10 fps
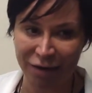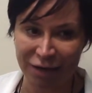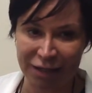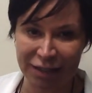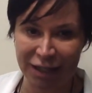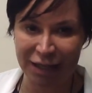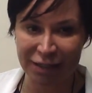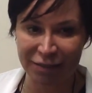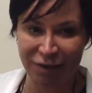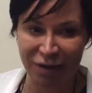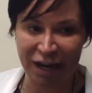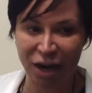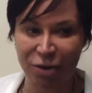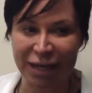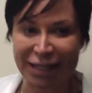It's very
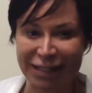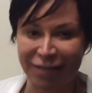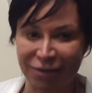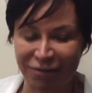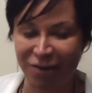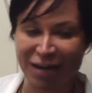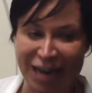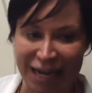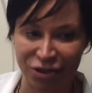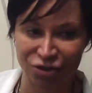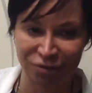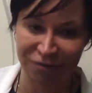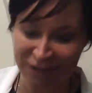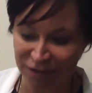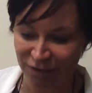cohesive and very natural and
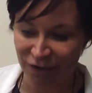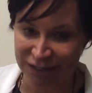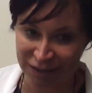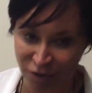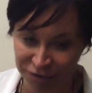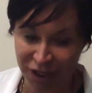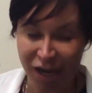feels very soft.